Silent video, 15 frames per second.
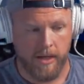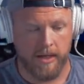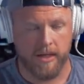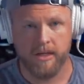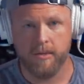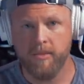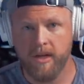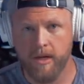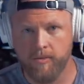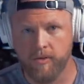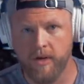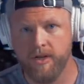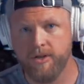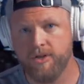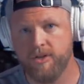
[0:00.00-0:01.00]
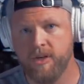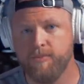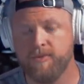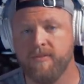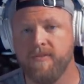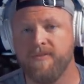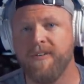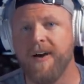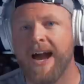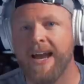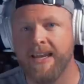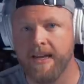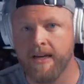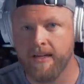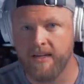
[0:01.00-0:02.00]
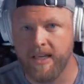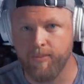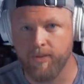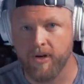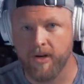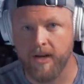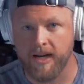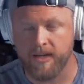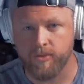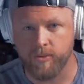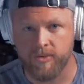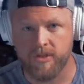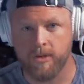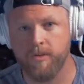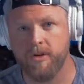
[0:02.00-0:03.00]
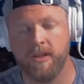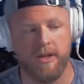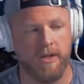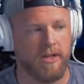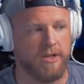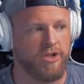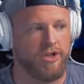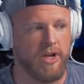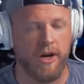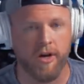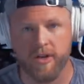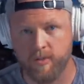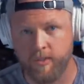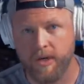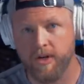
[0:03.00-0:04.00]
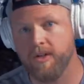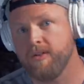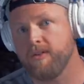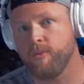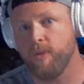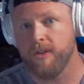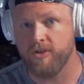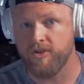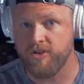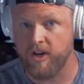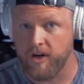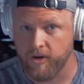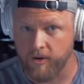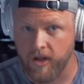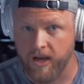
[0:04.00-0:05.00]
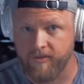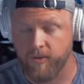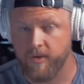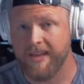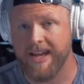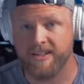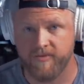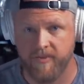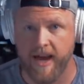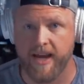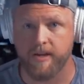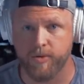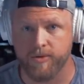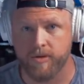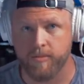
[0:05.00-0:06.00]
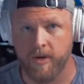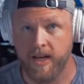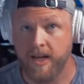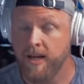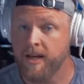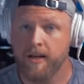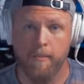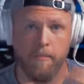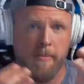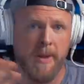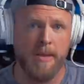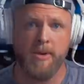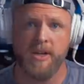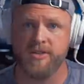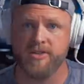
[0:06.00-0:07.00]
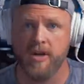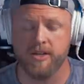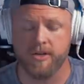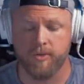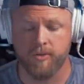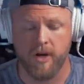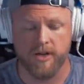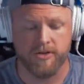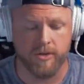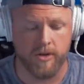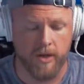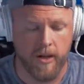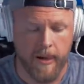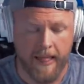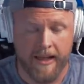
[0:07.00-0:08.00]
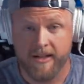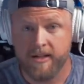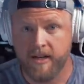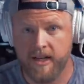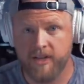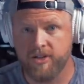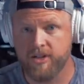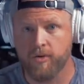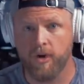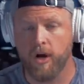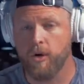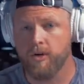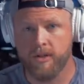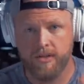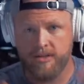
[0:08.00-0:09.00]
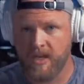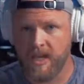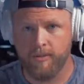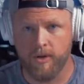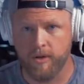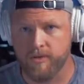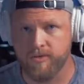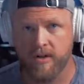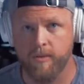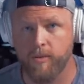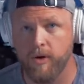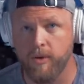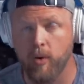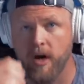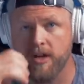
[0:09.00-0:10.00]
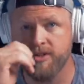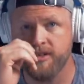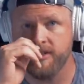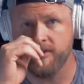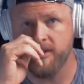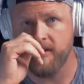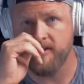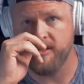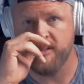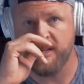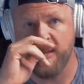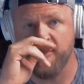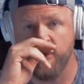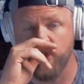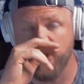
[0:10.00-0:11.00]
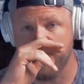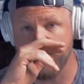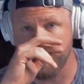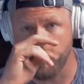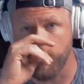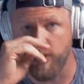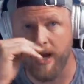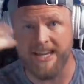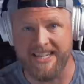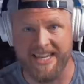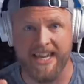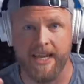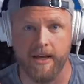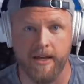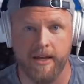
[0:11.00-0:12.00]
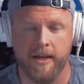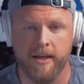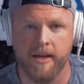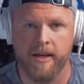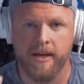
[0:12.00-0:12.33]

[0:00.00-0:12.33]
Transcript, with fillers: in committed relationships and finding a deeper connection with somebody that you can share experiences with and share your life with. That's valuable to me. Maybe it's not to Russell, to each their own. And the same goes for everybody watching this. Obviously, everyone has their own idea